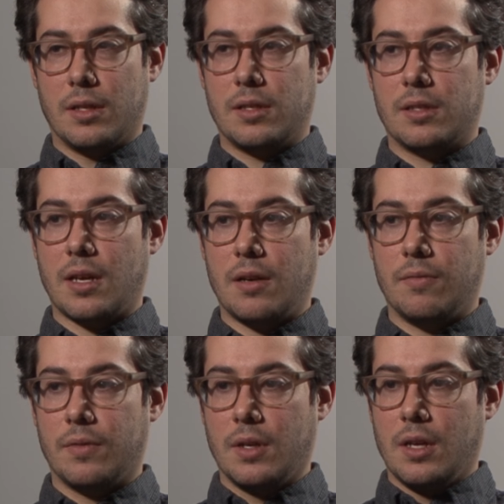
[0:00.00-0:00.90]
It's kind
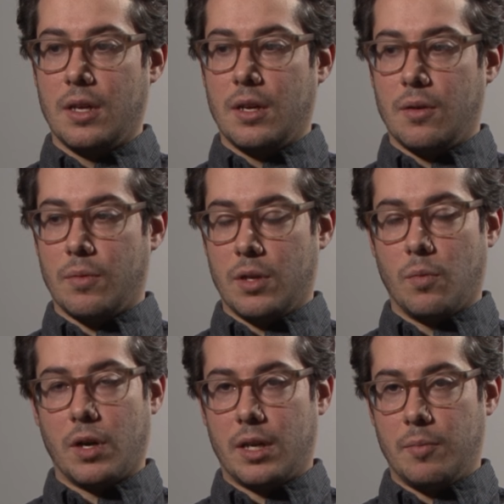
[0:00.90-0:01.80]
of, when you're
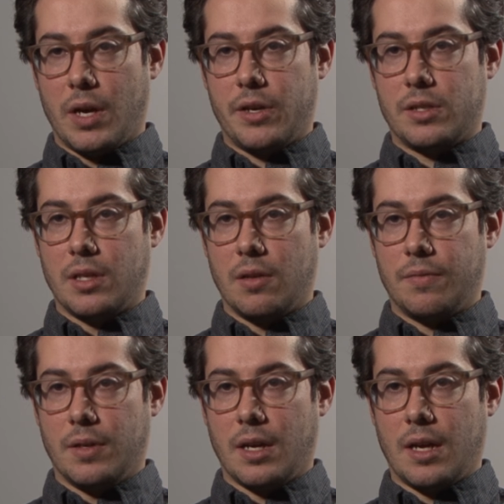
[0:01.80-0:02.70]
working by
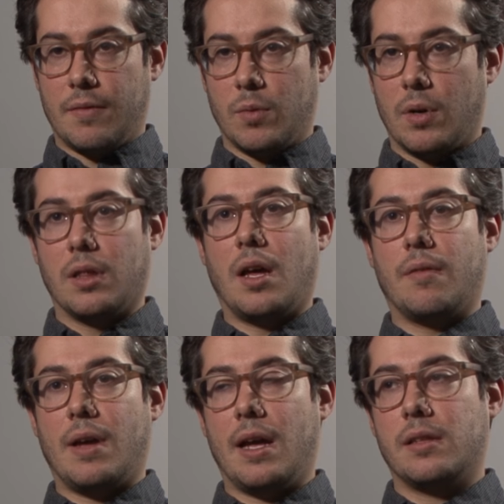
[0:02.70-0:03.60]
yourself, you kind of have to wear a lot
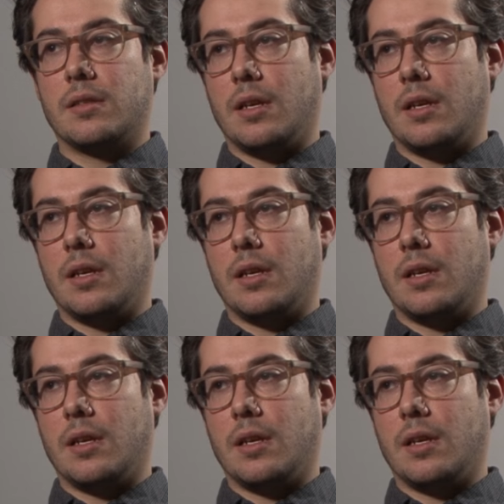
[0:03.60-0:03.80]
of hats.